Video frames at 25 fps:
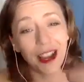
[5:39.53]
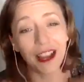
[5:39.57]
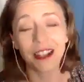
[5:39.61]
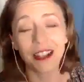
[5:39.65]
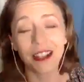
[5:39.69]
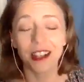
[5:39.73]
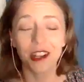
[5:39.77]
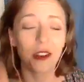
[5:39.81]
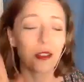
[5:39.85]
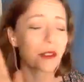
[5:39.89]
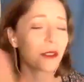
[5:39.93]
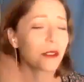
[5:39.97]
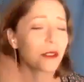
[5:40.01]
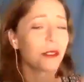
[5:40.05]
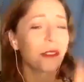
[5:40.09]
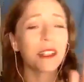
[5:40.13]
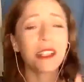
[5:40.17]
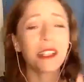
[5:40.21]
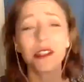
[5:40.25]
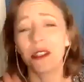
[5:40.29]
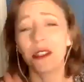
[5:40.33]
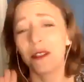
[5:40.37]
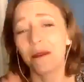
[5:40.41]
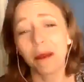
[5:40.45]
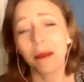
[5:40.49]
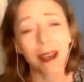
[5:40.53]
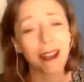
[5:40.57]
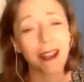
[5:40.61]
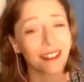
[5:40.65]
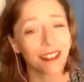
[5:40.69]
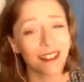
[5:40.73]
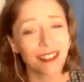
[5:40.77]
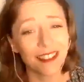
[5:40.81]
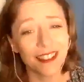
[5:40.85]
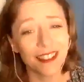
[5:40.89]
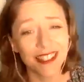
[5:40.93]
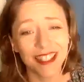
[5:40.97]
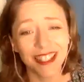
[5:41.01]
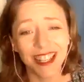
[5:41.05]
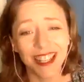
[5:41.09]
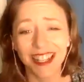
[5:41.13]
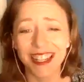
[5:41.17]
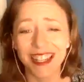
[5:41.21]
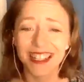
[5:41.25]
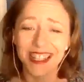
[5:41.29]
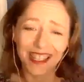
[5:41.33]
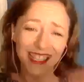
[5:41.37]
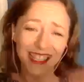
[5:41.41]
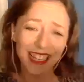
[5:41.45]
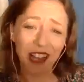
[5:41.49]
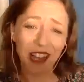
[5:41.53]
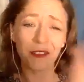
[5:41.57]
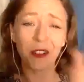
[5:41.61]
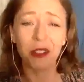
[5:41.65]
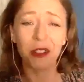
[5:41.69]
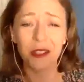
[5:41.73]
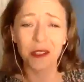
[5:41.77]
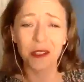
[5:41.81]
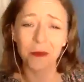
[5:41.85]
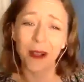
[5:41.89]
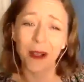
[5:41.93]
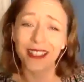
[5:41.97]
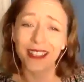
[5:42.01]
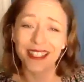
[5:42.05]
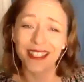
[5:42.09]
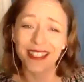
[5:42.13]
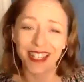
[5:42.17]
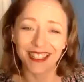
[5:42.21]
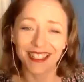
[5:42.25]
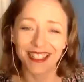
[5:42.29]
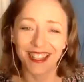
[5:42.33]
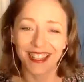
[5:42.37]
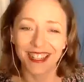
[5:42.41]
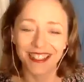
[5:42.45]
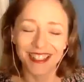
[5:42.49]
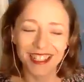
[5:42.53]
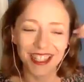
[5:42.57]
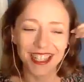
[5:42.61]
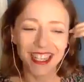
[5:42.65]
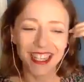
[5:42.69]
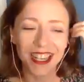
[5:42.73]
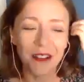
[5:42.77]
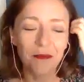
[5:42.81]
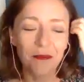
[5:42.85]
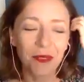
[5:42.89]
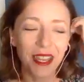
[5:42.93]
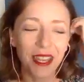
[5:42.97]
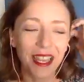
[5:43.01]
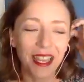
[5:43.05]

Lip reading: And there's only 2 pedals, and like it doesn't have all this wild technology.